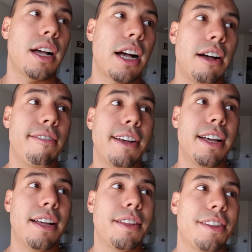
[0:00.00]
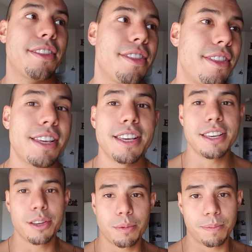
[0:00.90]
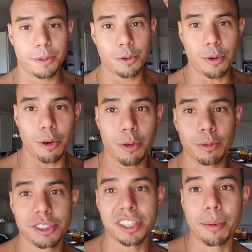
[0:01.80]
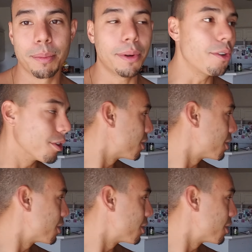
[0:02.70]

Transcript: of the quote unquote summer bulk.